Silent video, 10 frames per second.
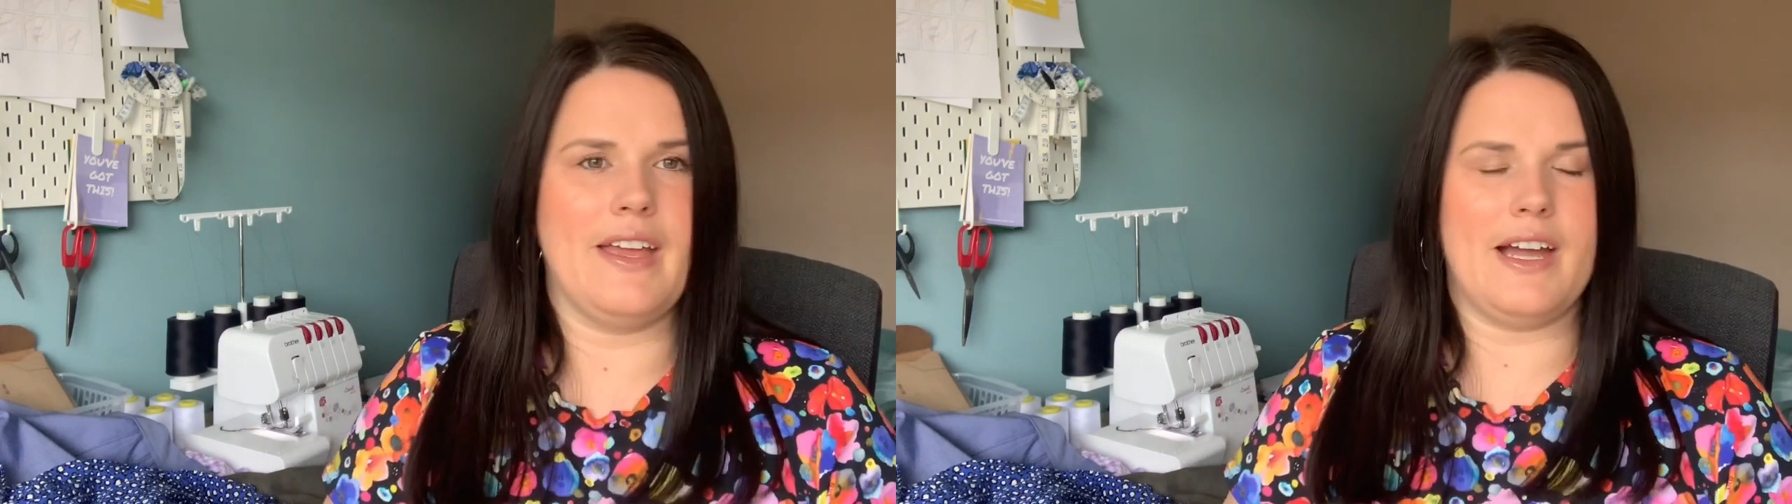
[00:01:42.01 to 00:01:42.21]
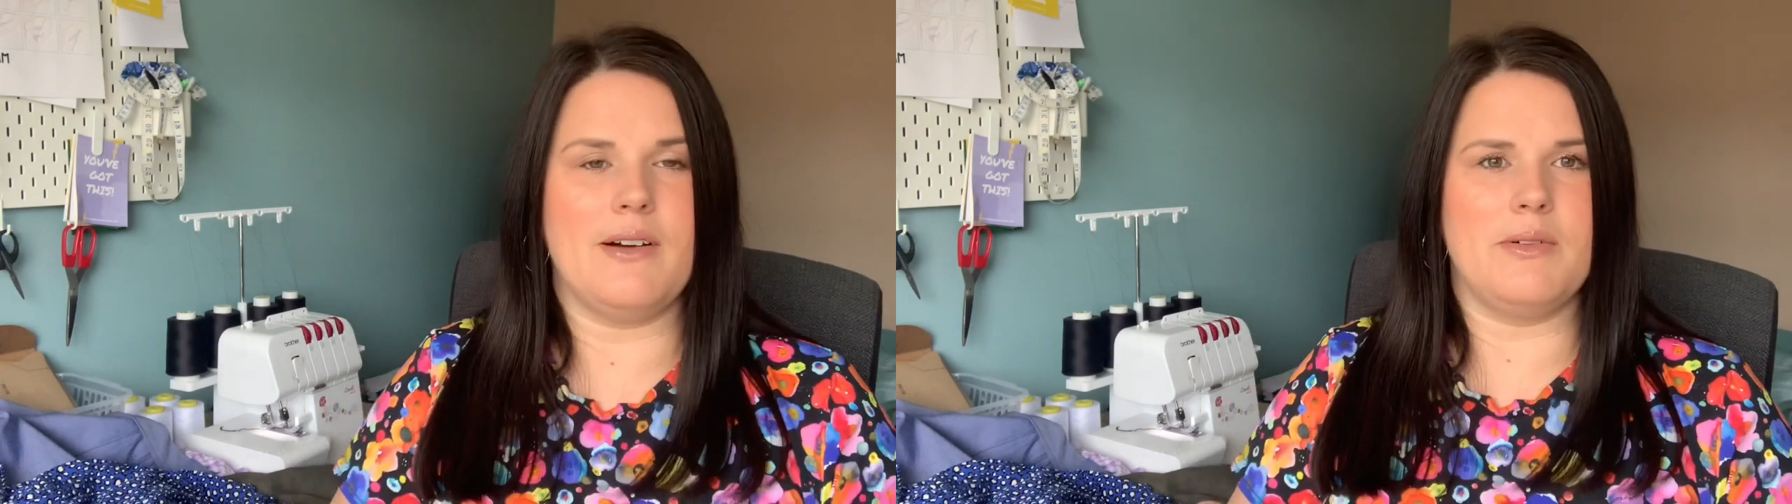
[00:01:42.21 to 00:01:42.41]

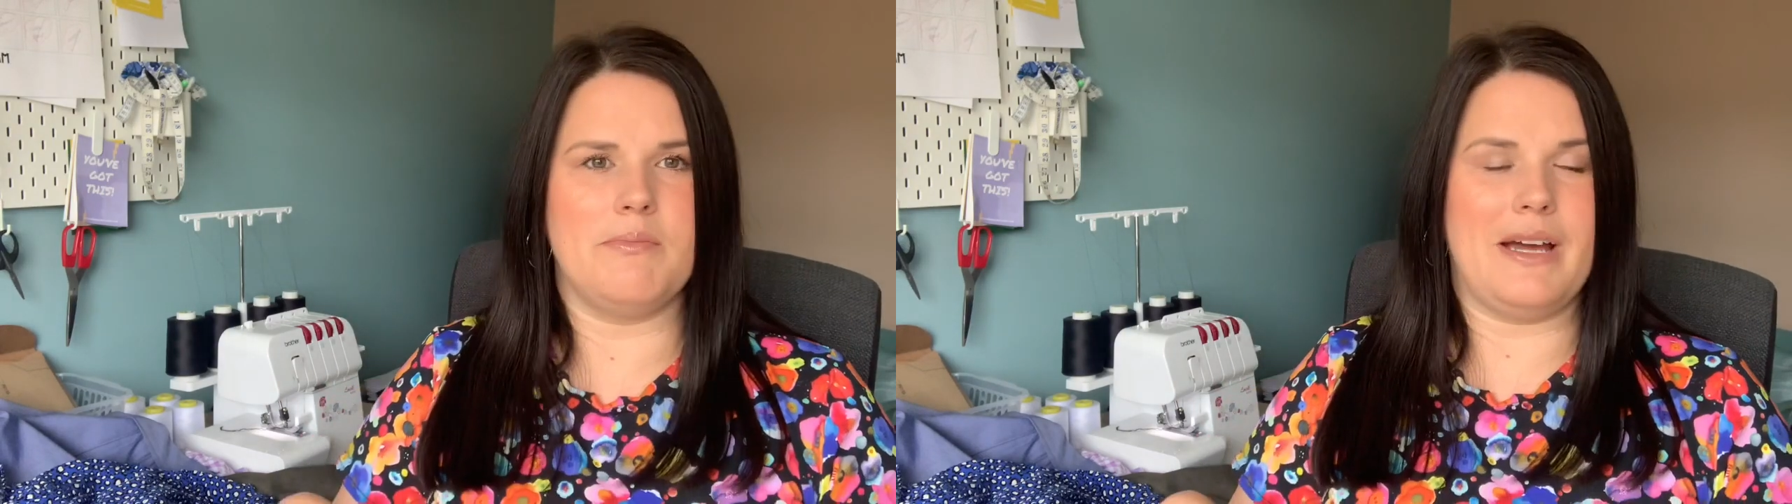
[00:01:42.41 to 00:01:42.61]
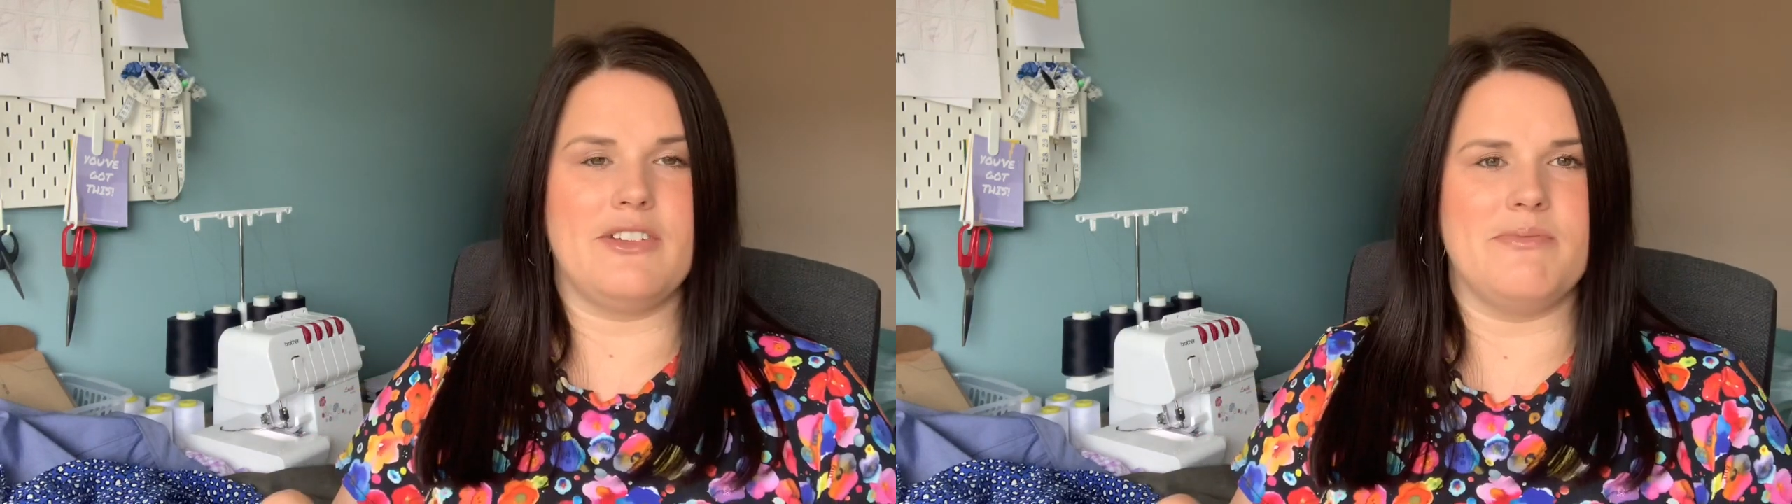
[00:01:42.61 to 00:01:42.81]
How
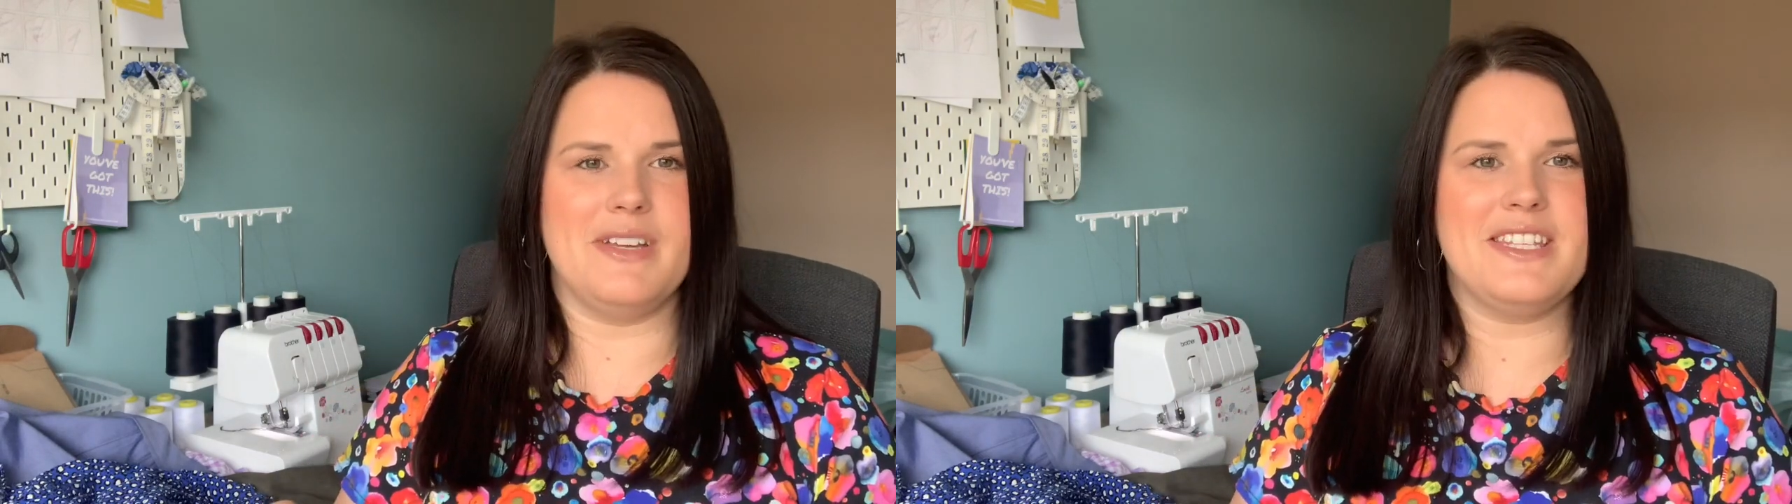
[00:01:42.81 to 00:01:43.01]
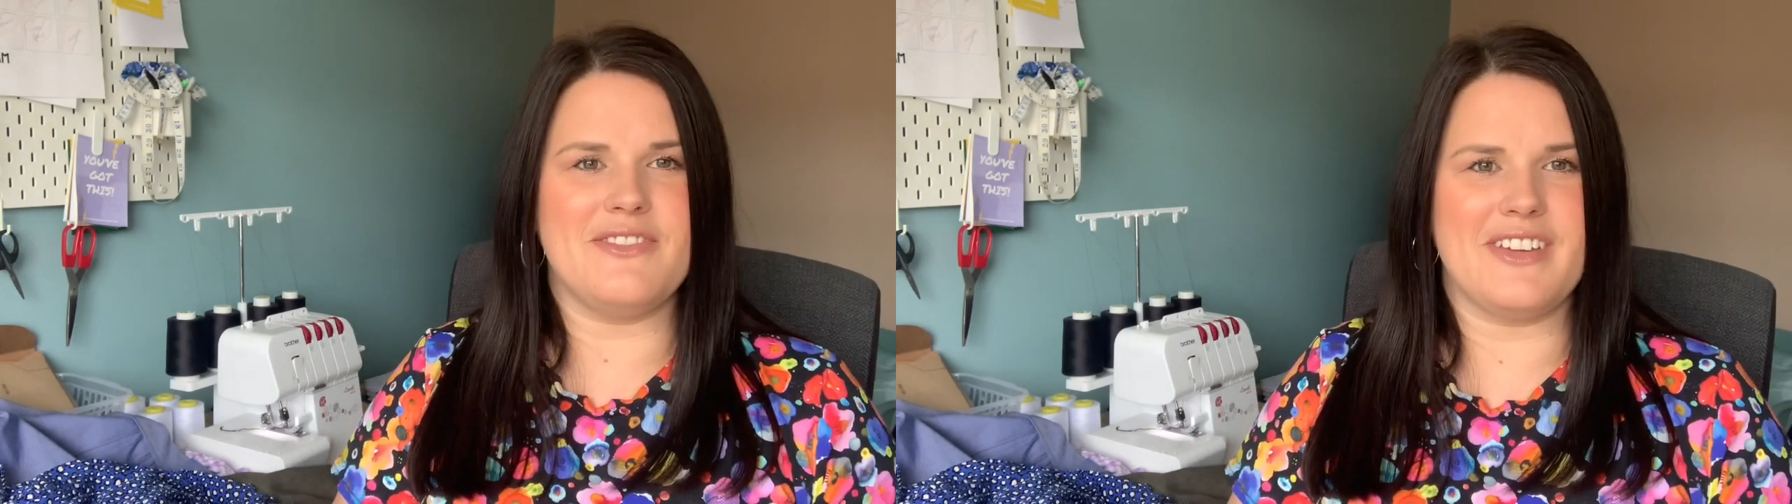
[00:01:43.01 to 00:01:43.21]
bad of
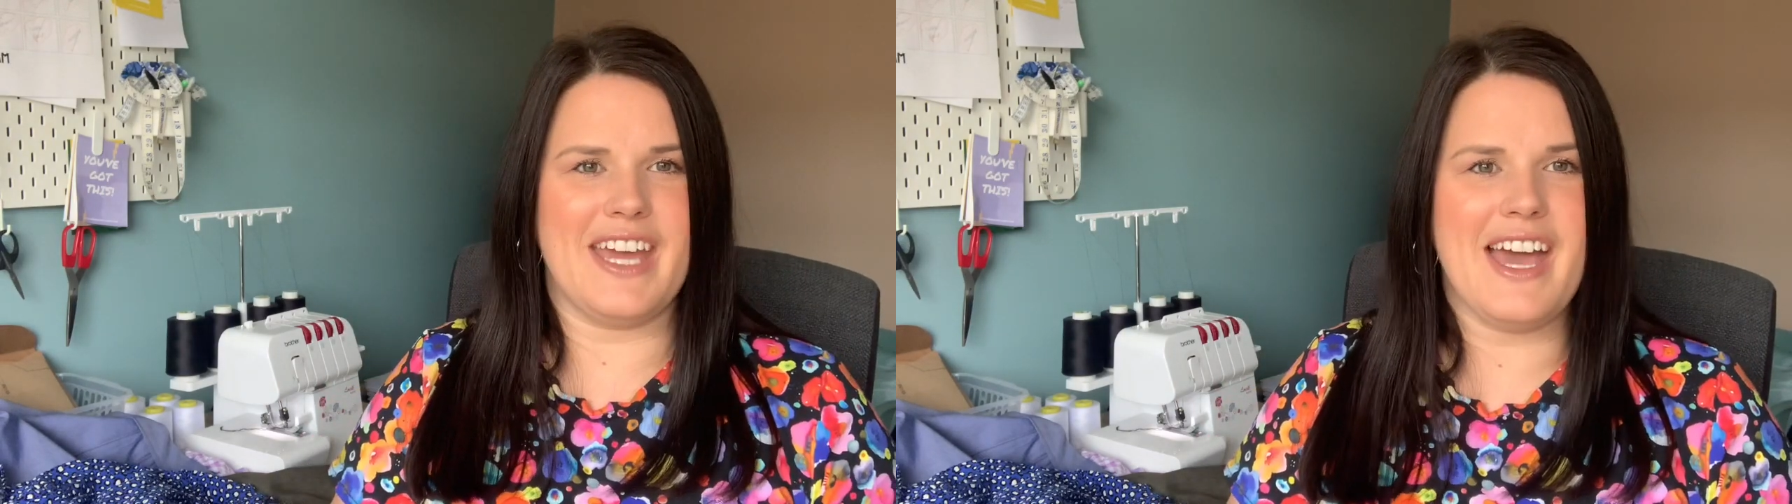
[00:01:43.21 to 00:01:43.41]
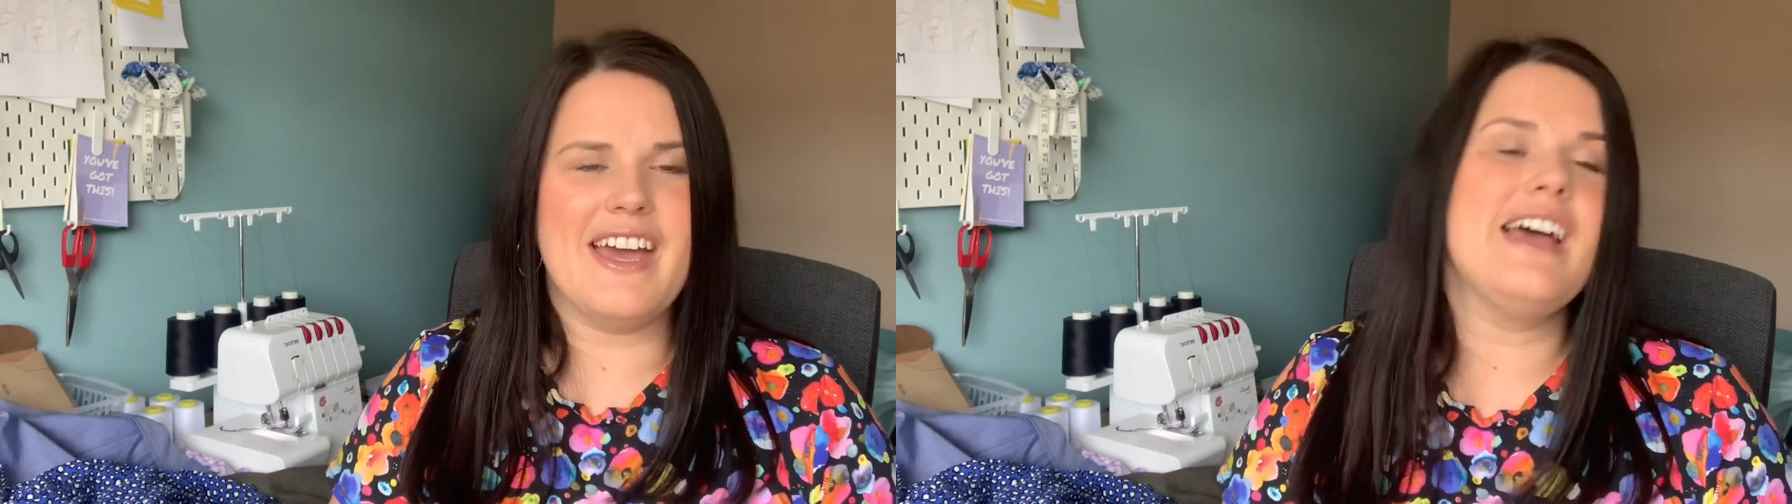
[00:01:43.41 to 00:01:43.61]
me to
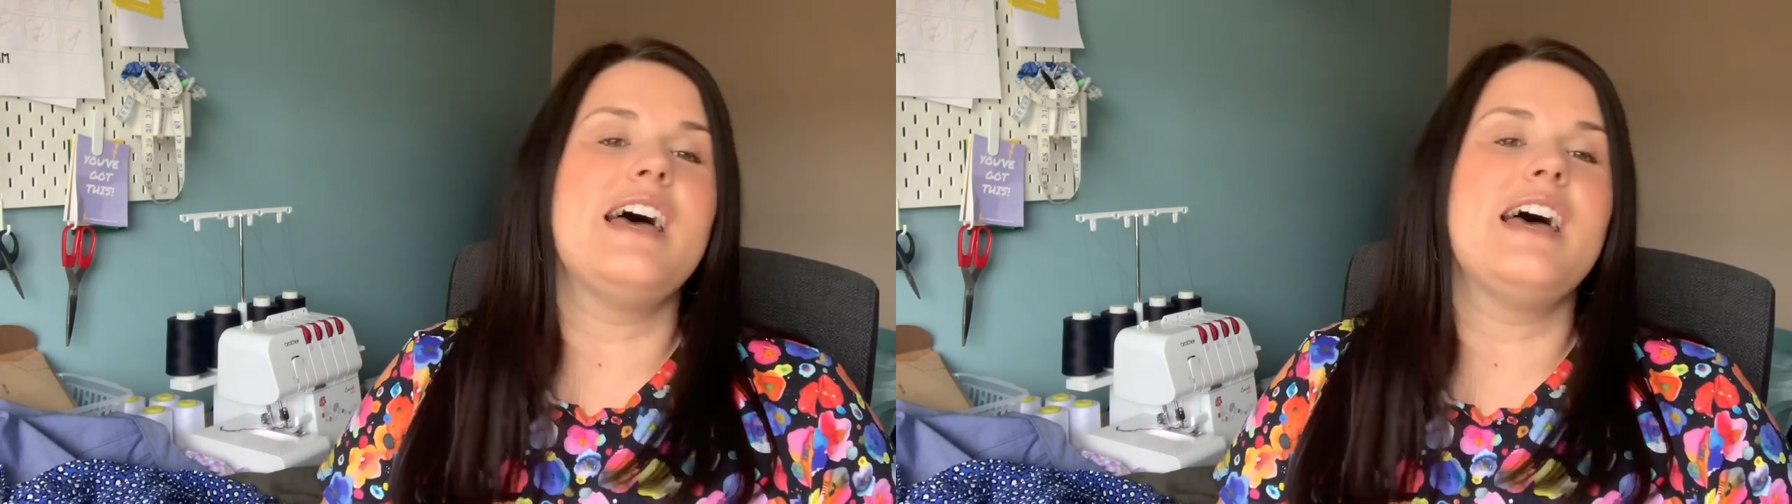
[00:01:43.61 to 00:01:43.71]
forget.